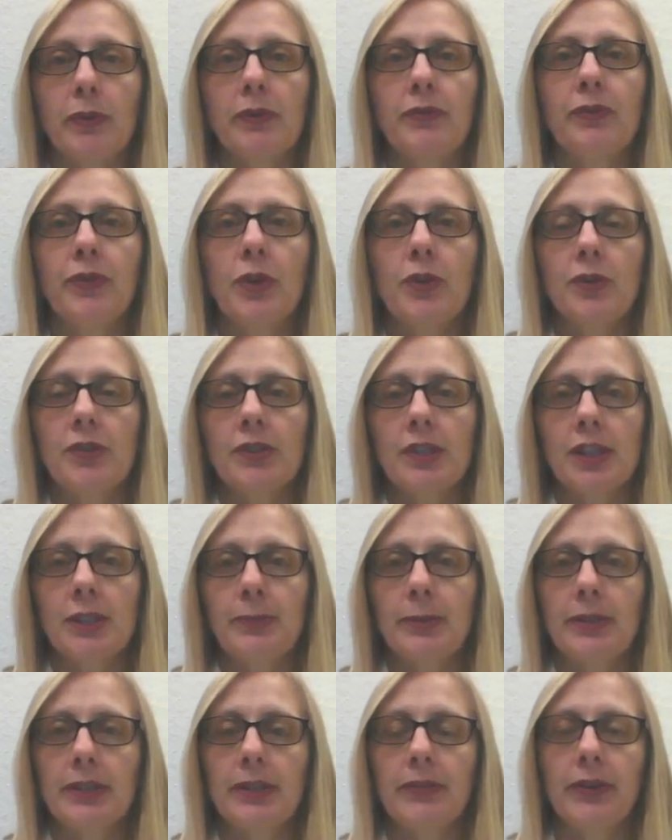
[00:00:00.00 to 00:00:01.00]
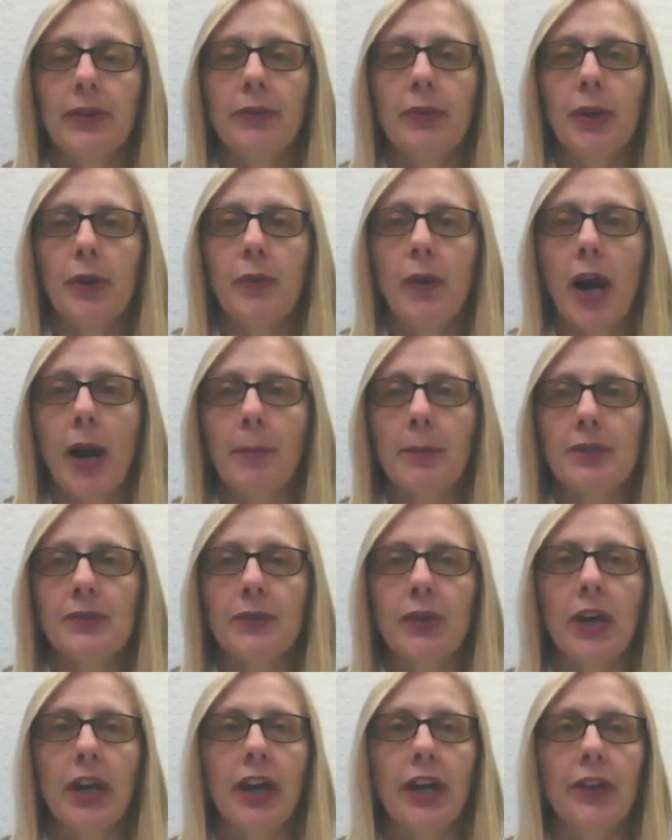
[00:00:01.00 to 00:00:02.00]
focus on specific requirements
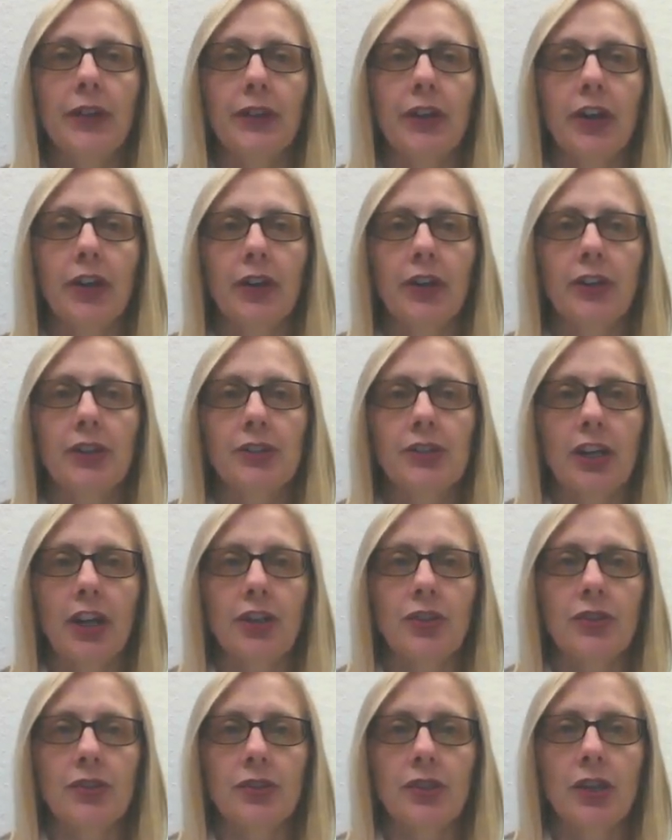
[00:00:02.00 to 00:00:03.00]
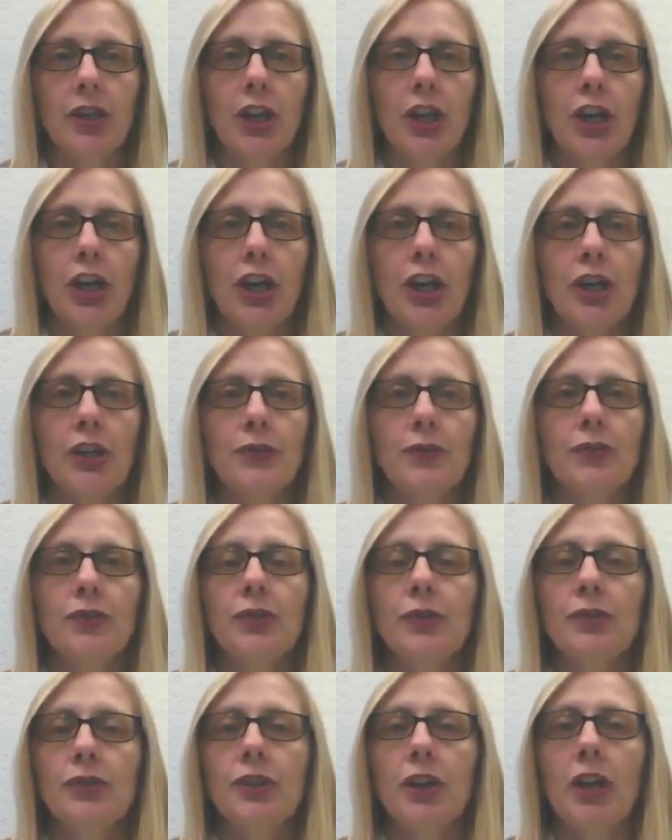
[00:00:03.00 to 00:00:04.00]
for healthcare organizations,
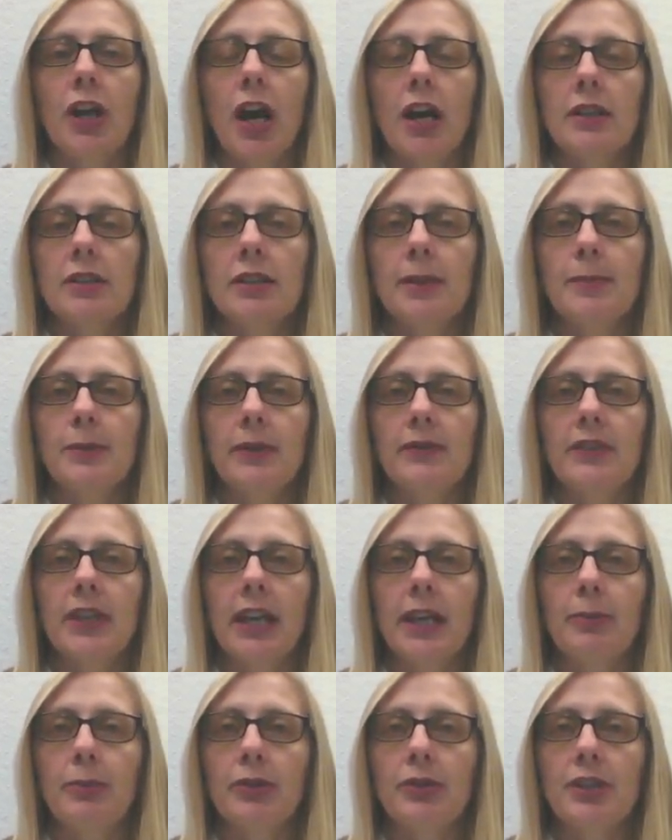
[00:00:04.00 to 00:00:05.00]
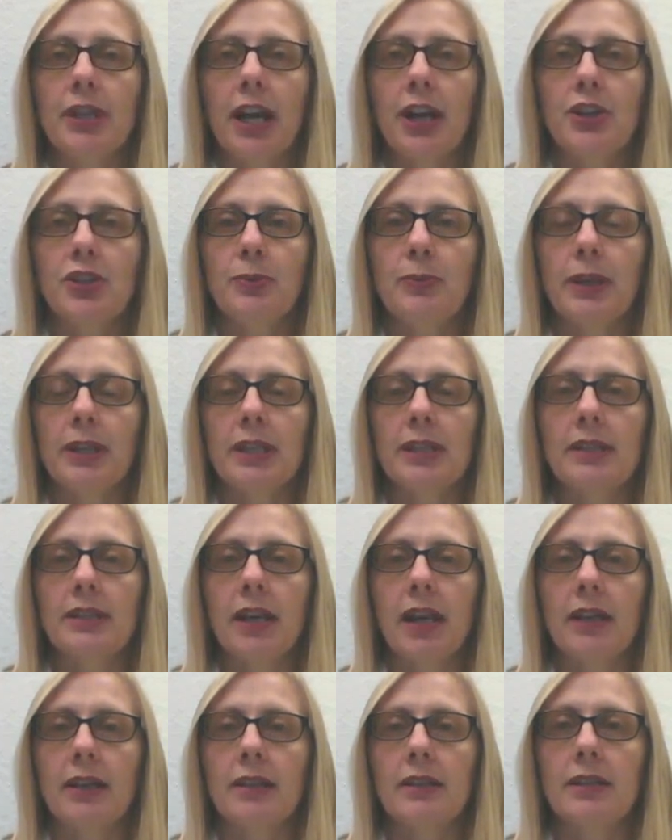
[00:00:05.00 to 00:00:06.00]
introduce the concepts of data protection by
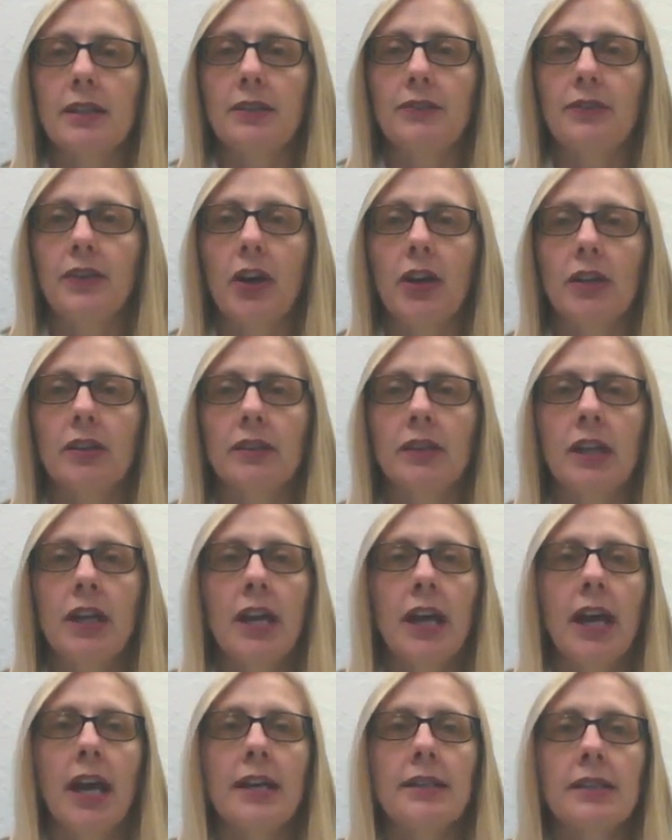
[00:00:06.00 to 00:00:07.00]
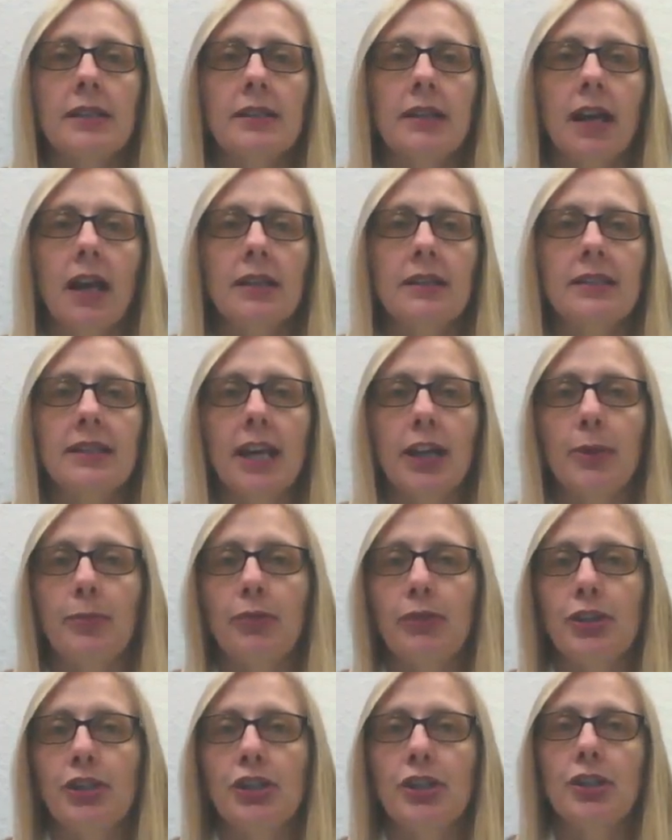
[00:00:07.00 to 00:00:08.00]
design and default, and discuss data
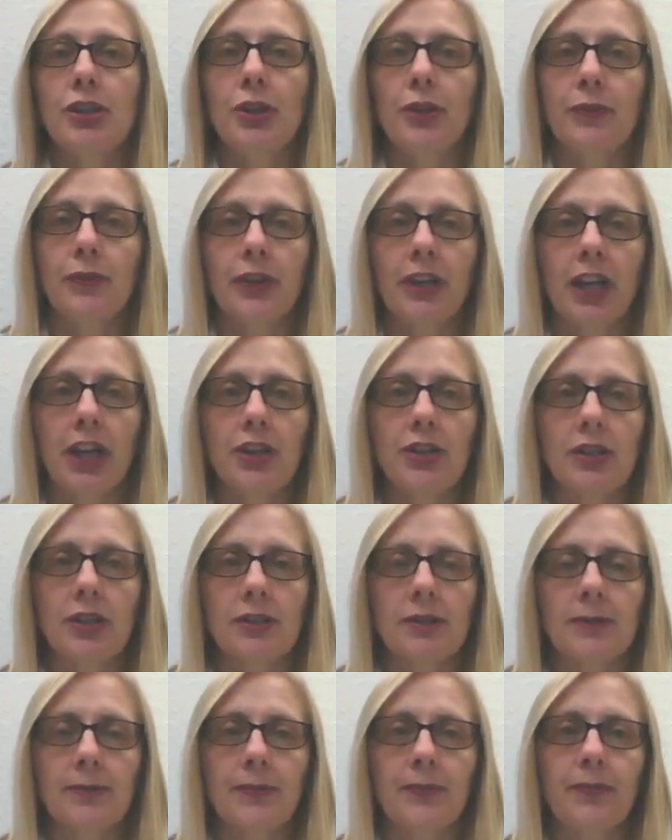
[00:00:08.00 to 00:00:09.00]
breach notifications.